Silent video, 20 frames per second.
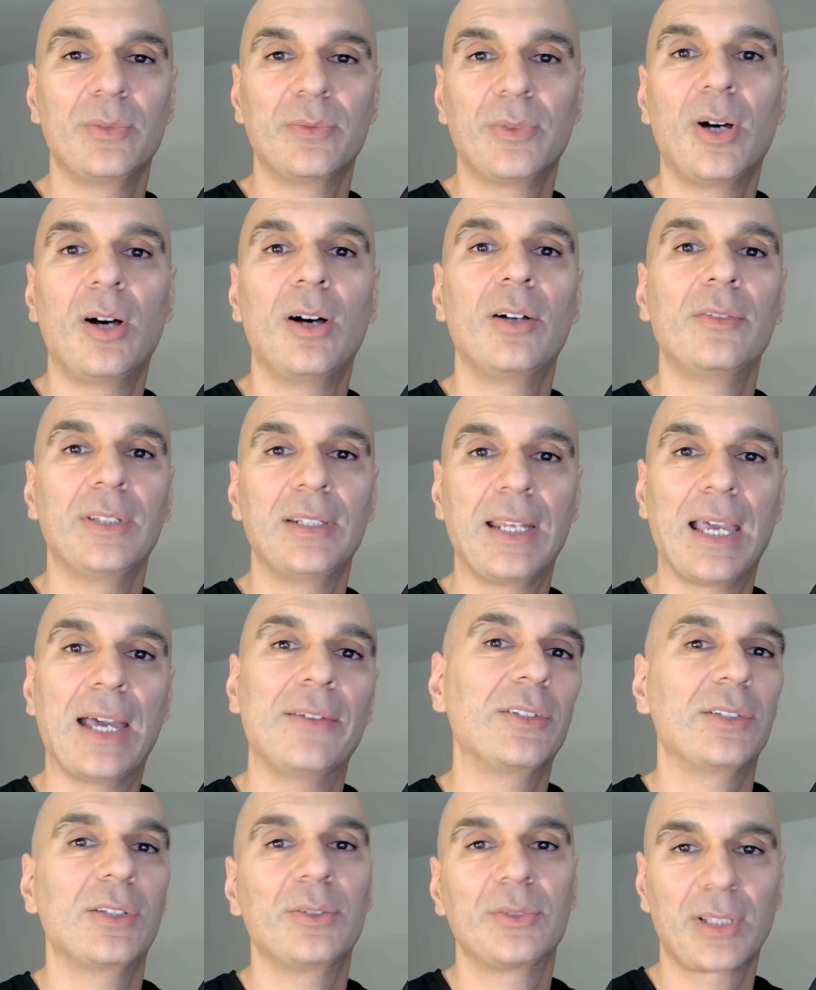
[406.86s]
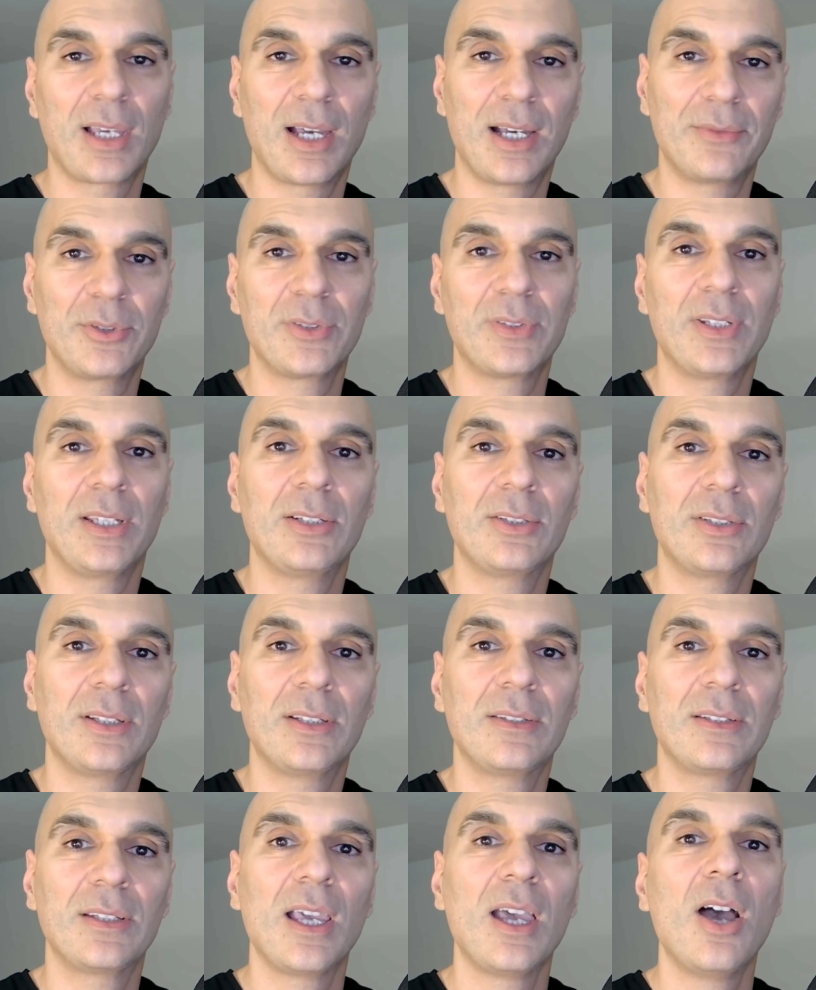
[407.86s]
involved in having those
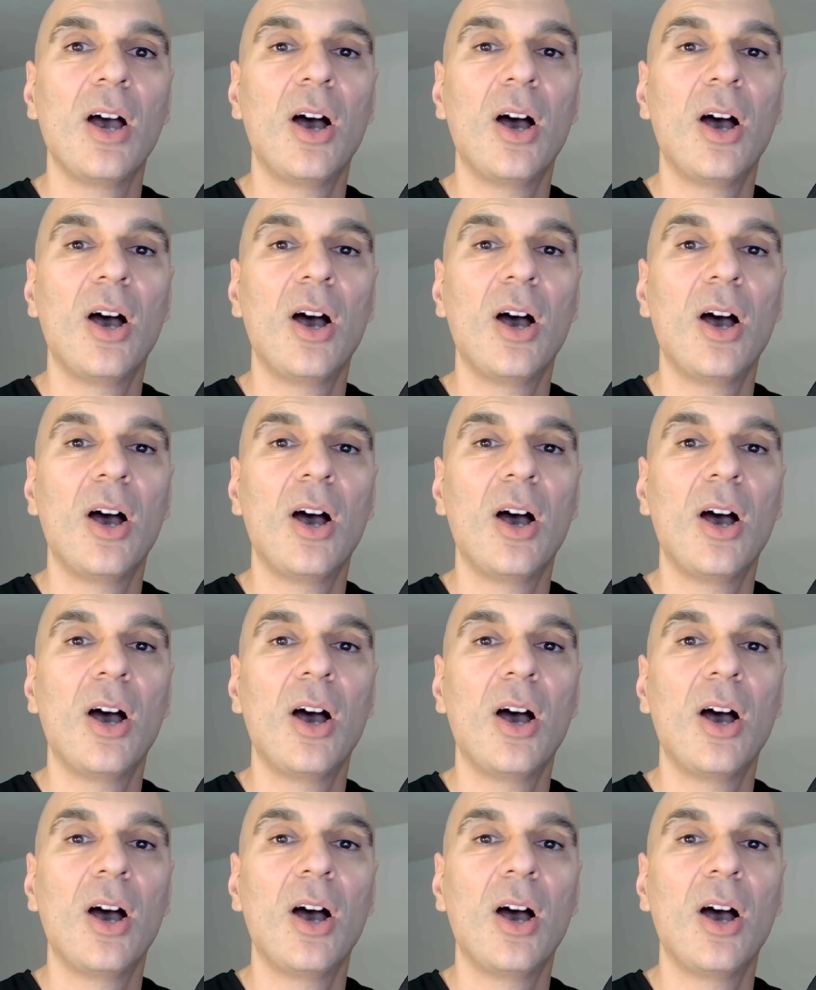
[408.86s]
conversations.